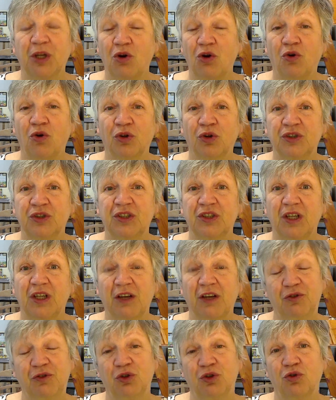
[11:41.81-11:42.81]

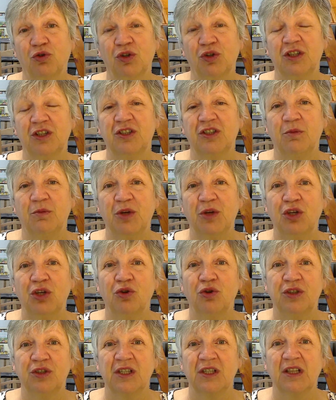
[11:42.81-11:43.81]
Because if you're going to be
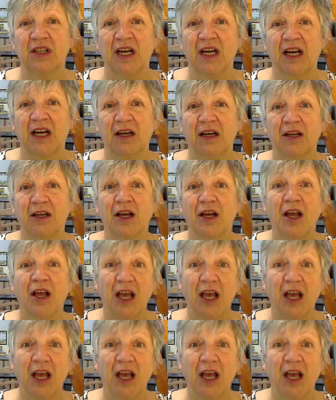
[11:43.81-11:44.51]
using that